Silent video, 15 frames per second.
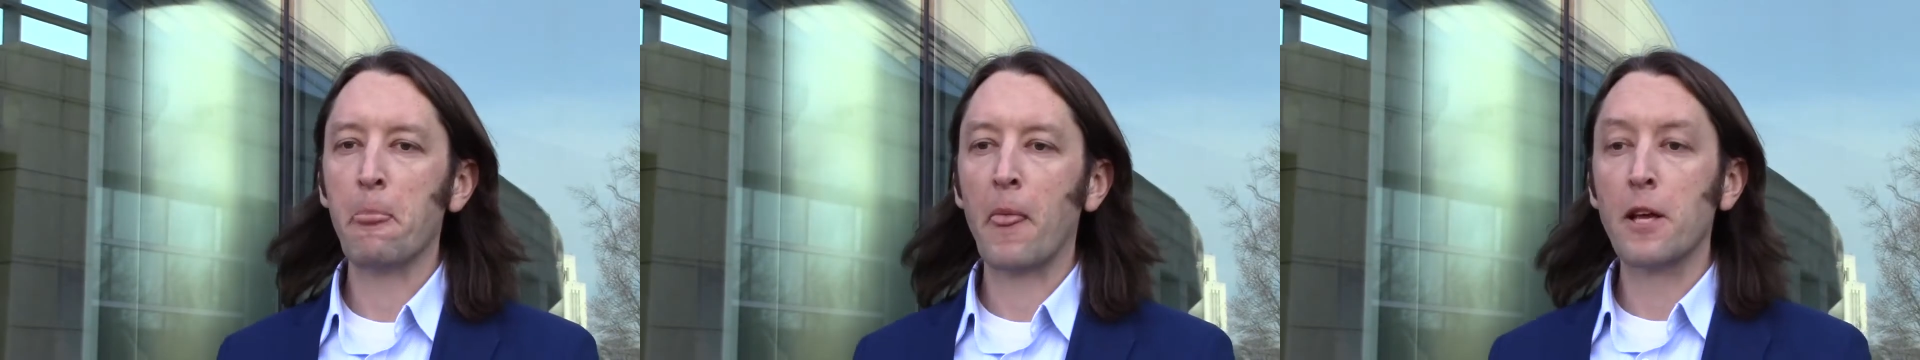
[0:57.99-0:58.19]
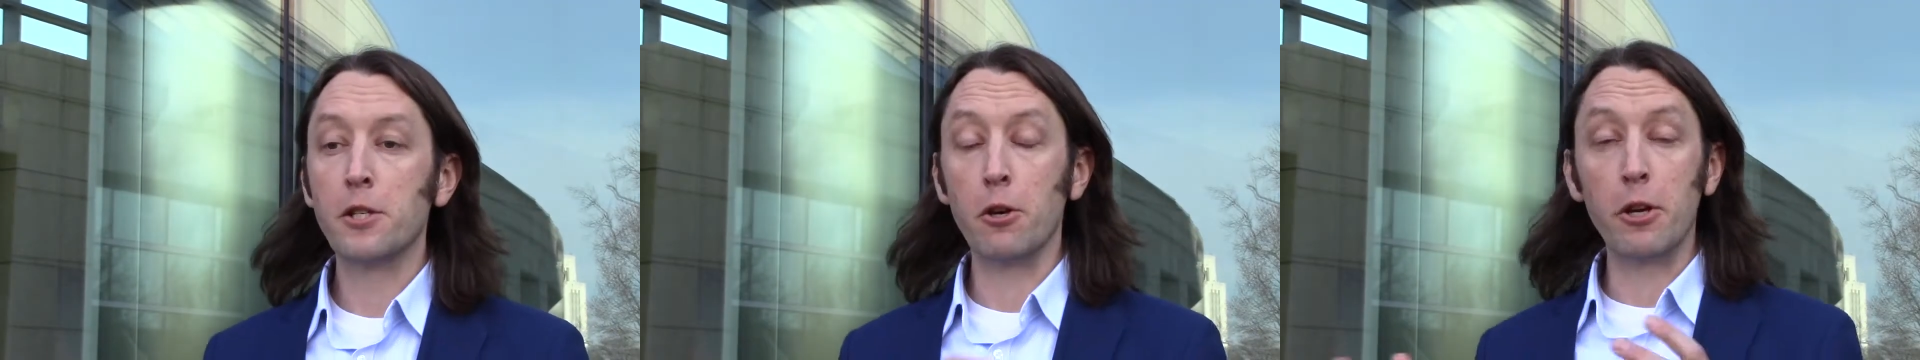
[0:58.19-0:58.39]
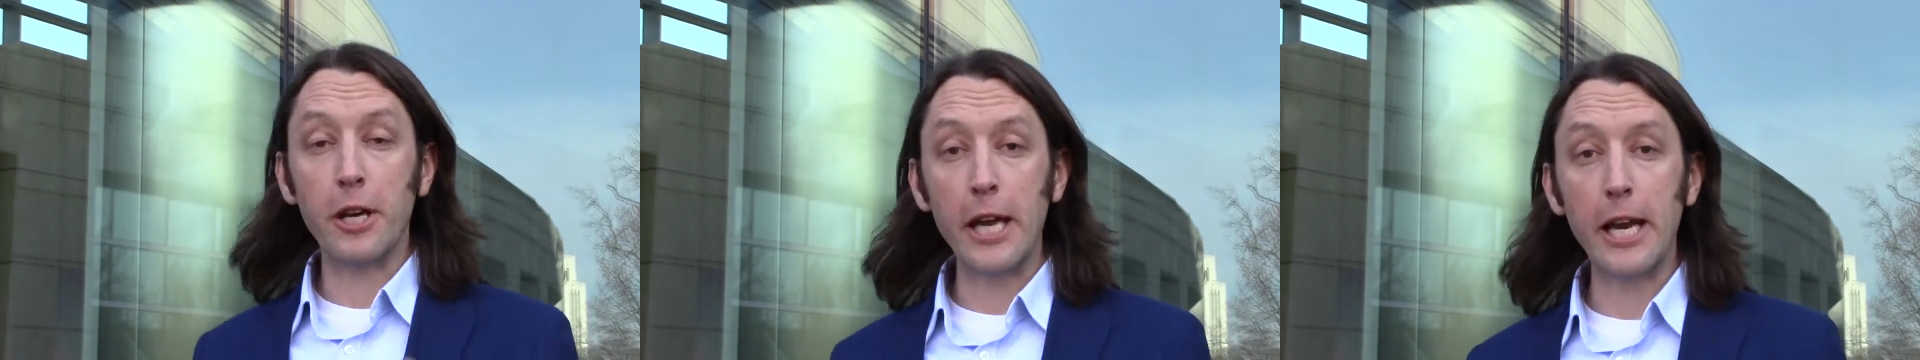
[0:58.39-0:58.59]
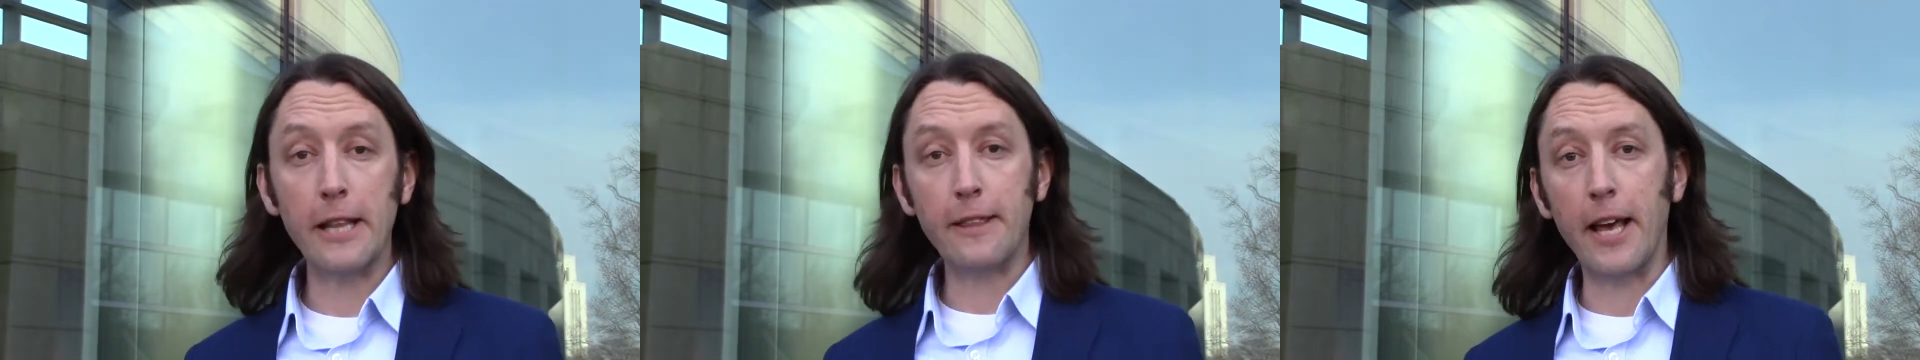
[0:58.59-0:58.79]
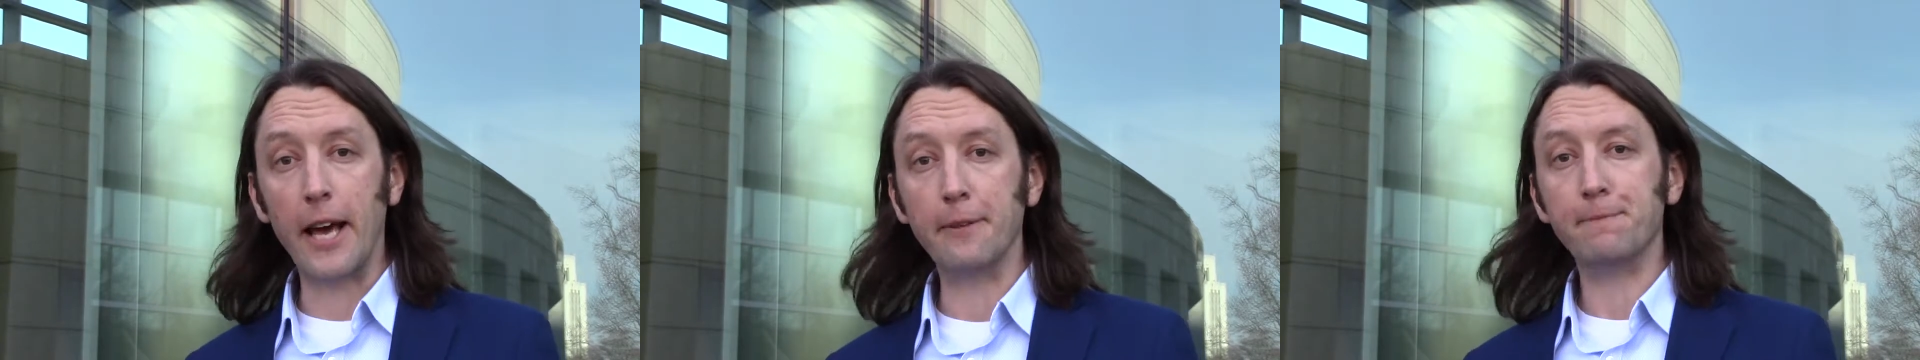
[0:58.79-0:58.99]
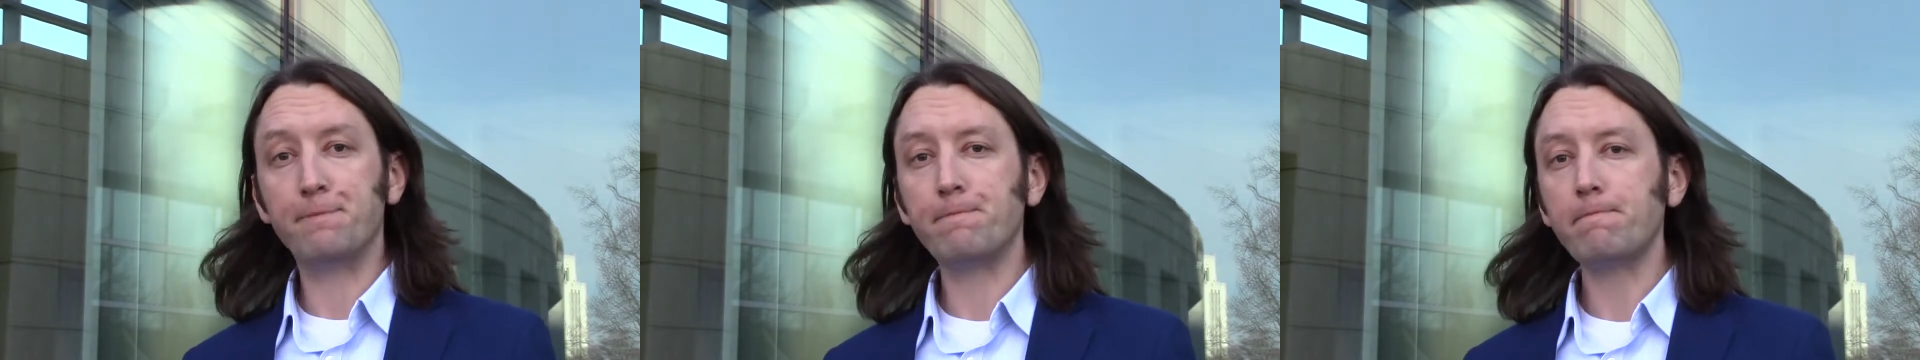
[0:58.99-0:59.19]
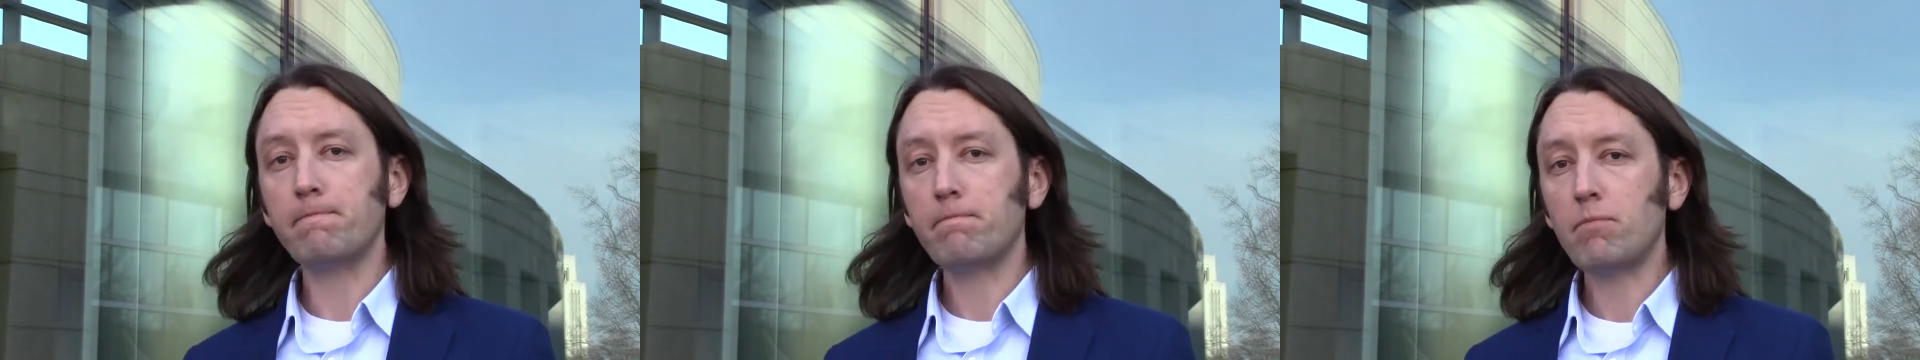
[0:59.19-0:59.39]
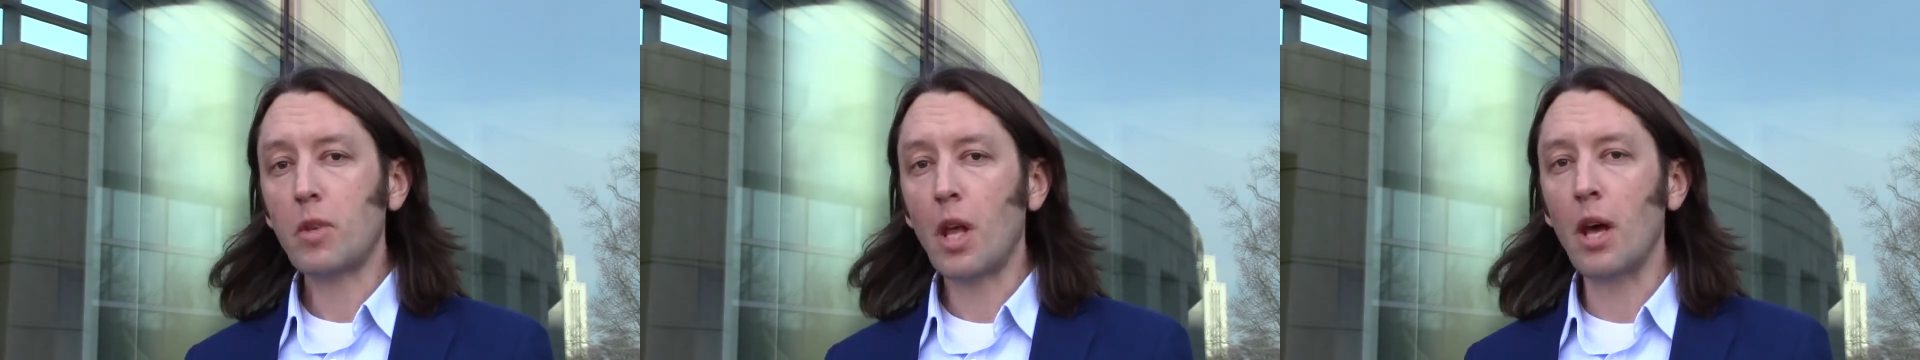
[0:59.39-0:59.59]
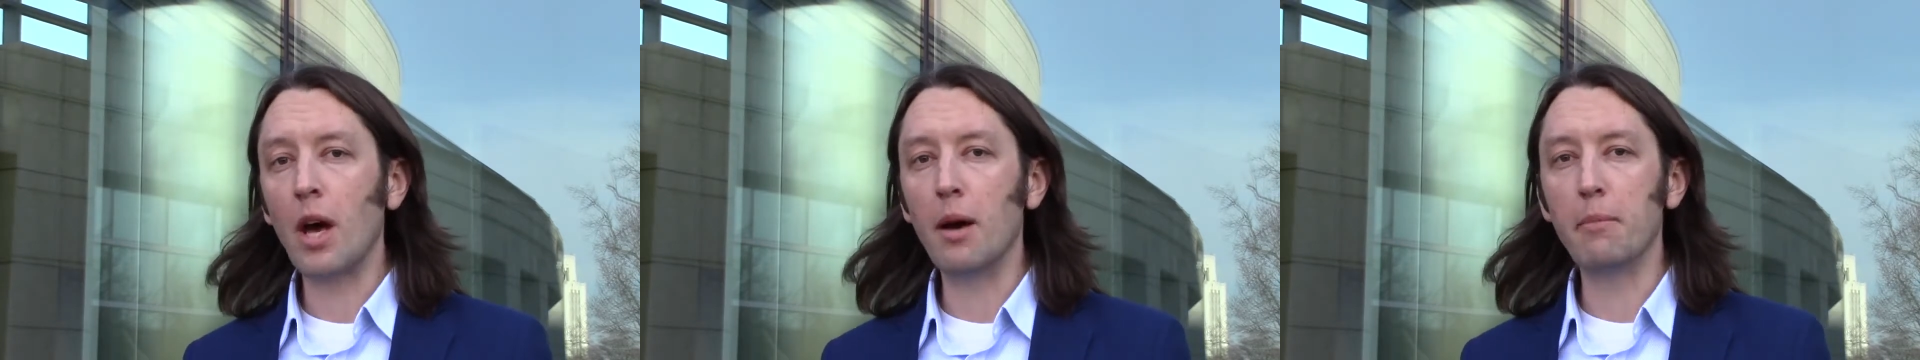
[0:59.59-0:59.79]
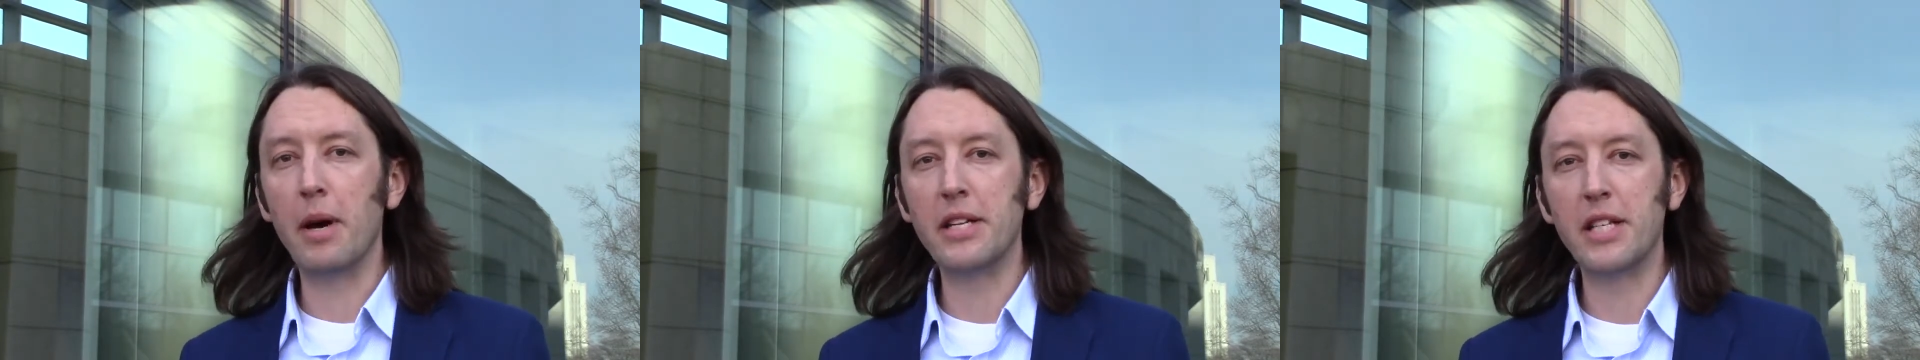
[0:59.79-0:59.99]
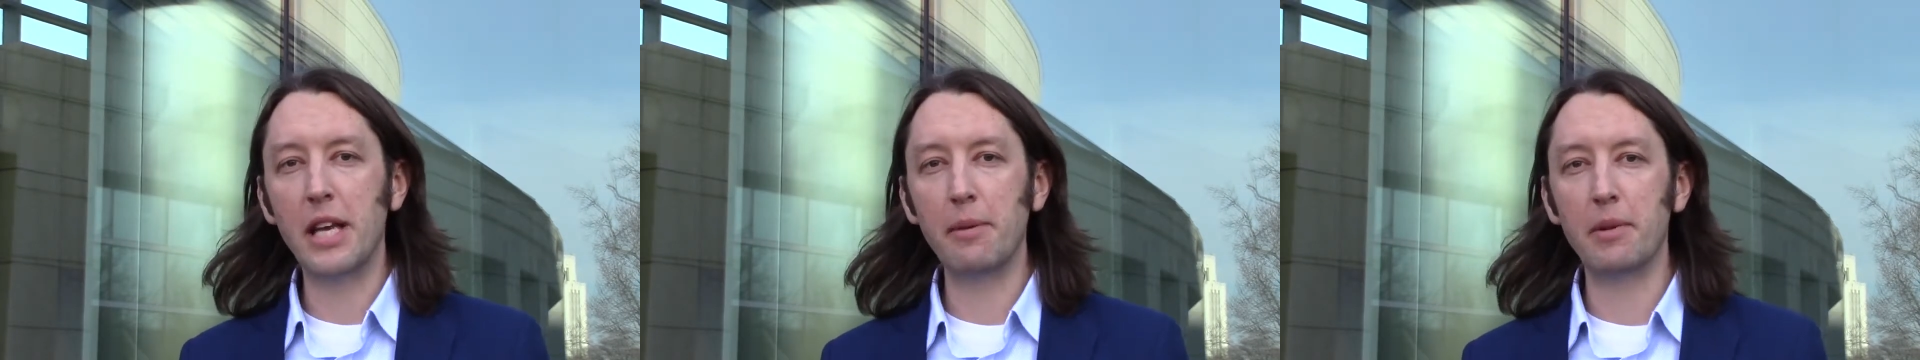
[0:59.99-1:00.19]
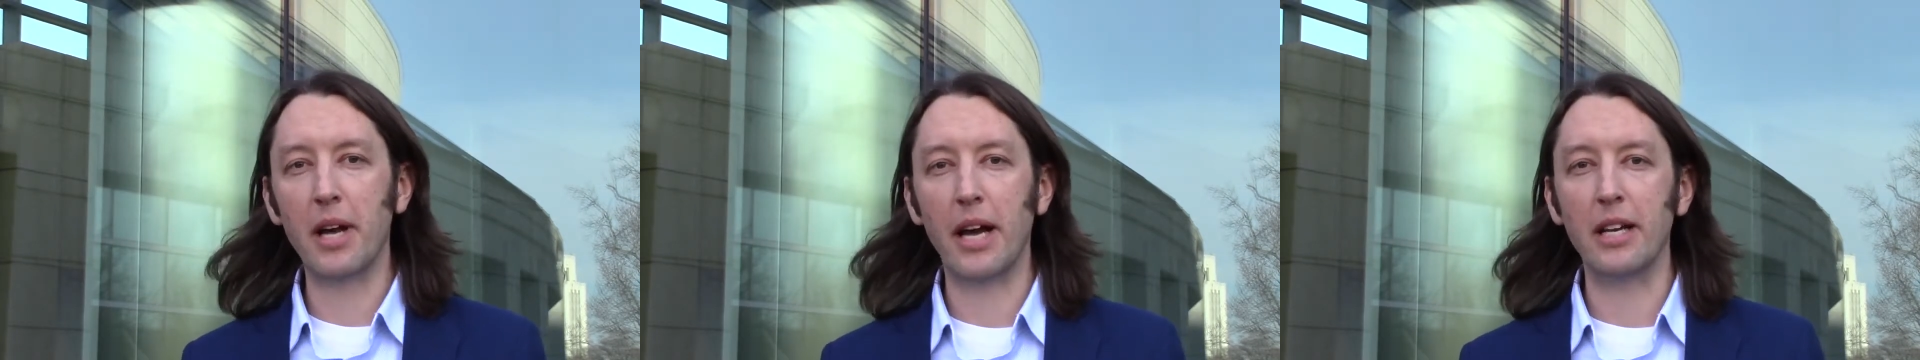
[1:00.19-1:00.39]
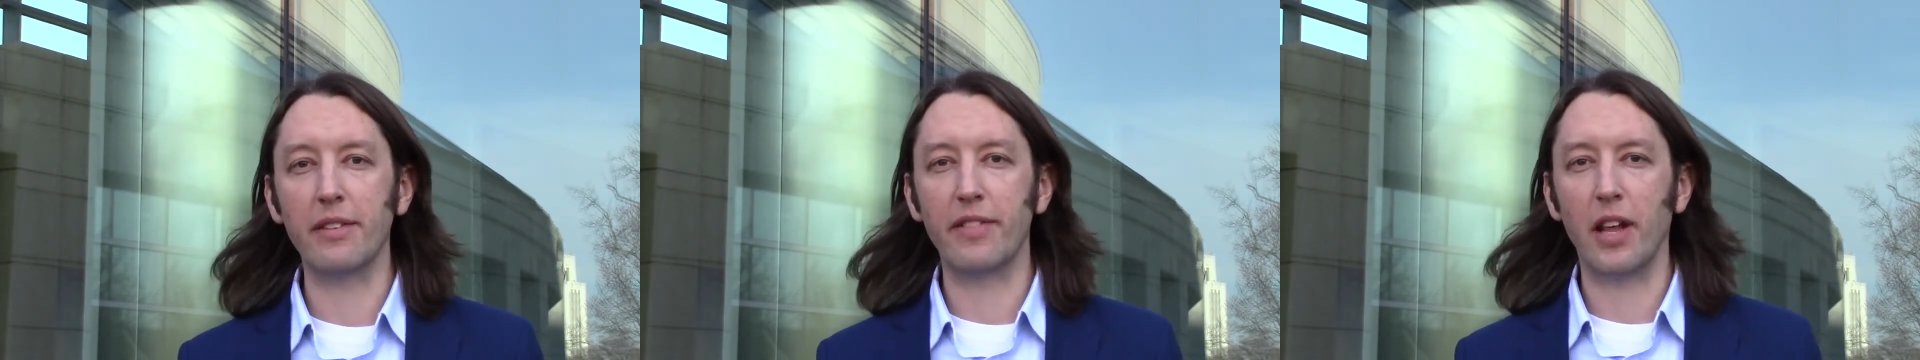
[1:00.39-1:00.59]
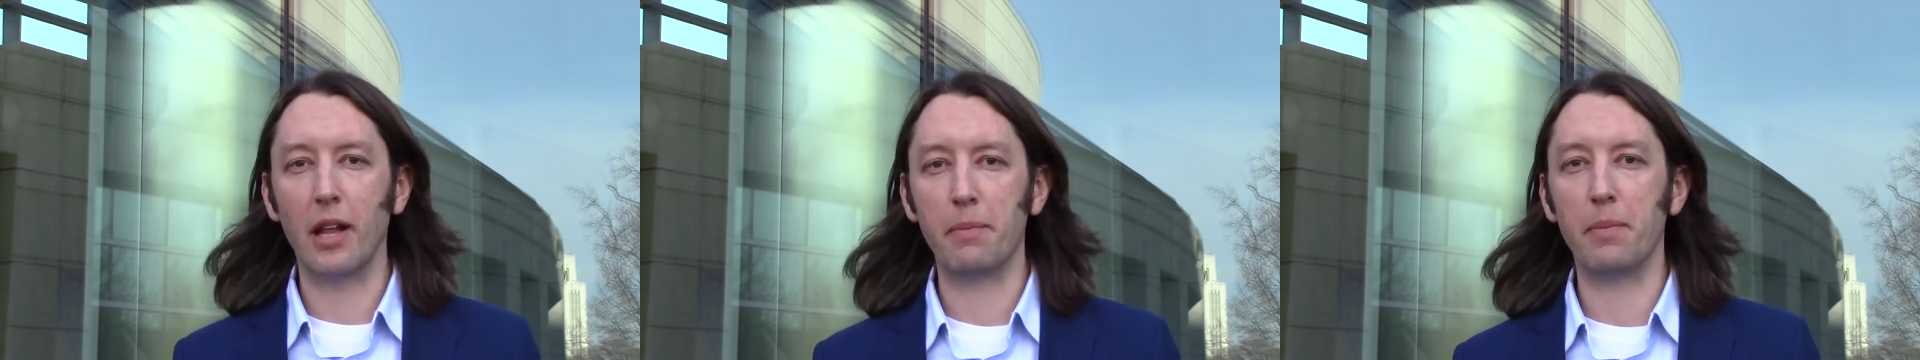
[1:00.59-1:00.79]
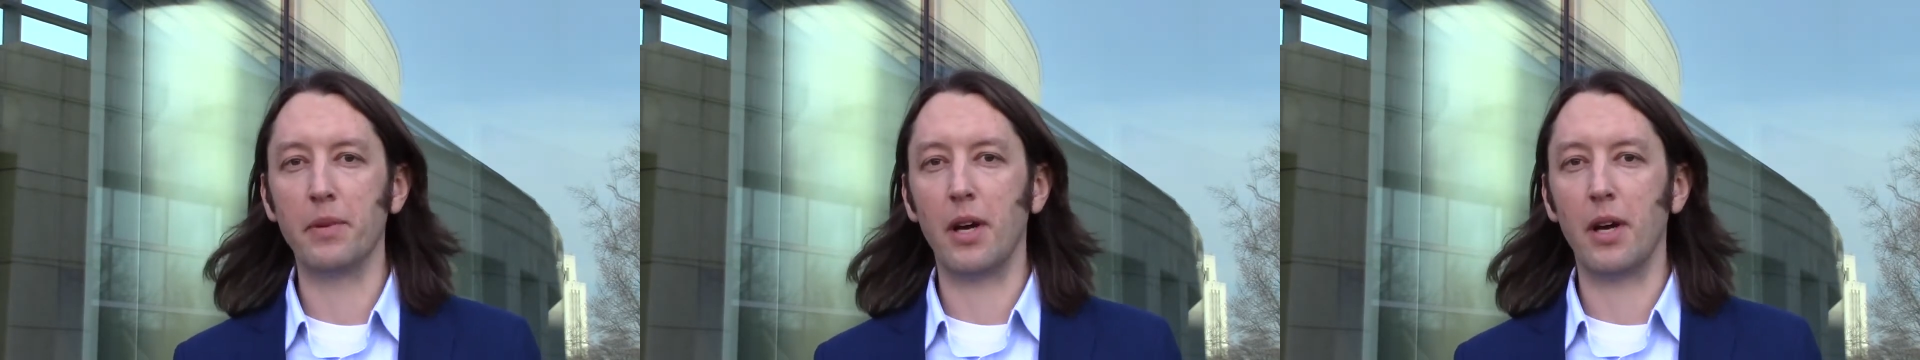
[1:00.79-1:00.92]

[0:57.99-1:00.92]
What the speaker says: So to get at that, my team and I developed